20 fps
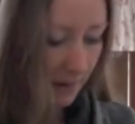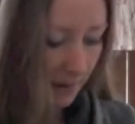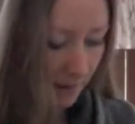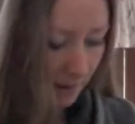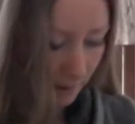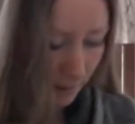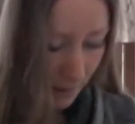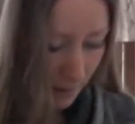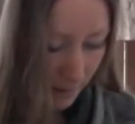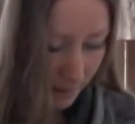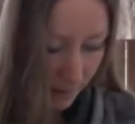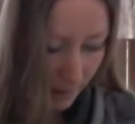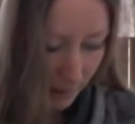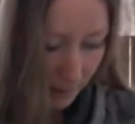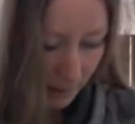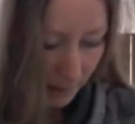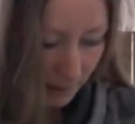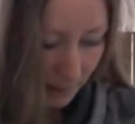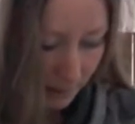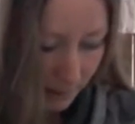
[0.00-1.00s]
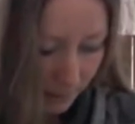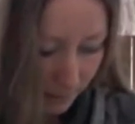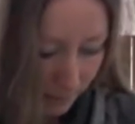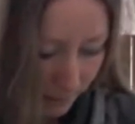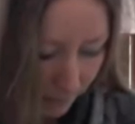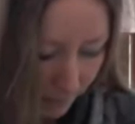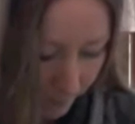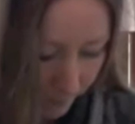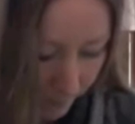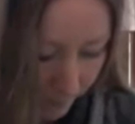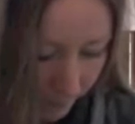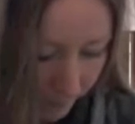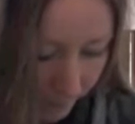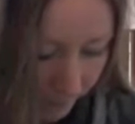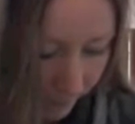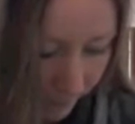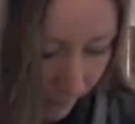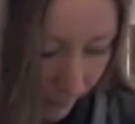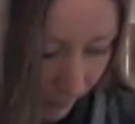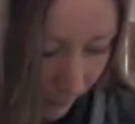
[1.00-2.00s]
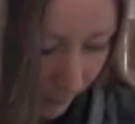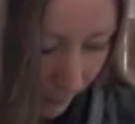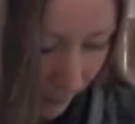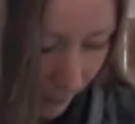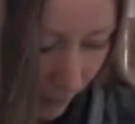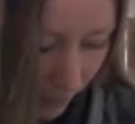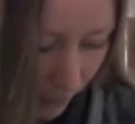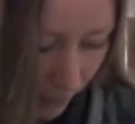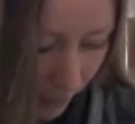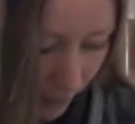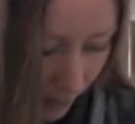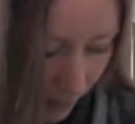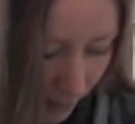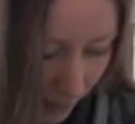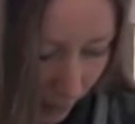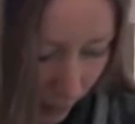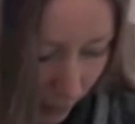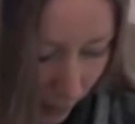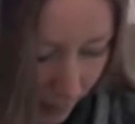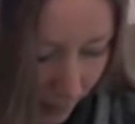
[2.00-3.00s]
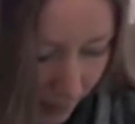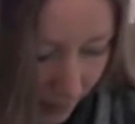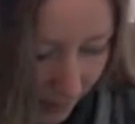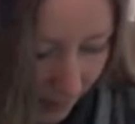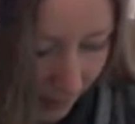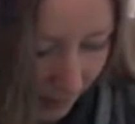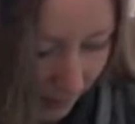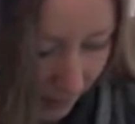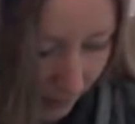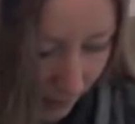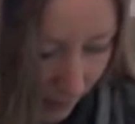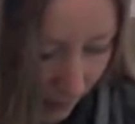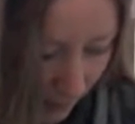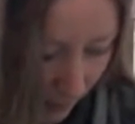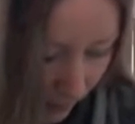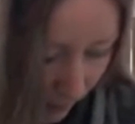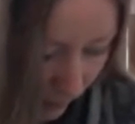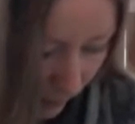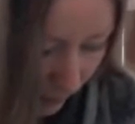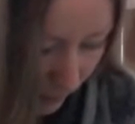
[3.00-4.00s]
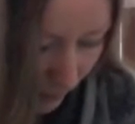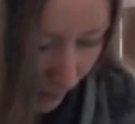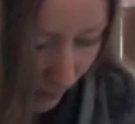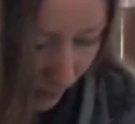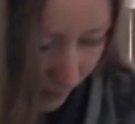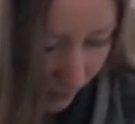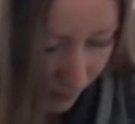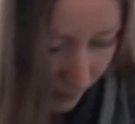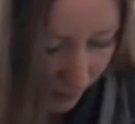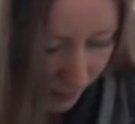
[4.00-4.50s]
It might be in my... Just excuse me a second while I look through here.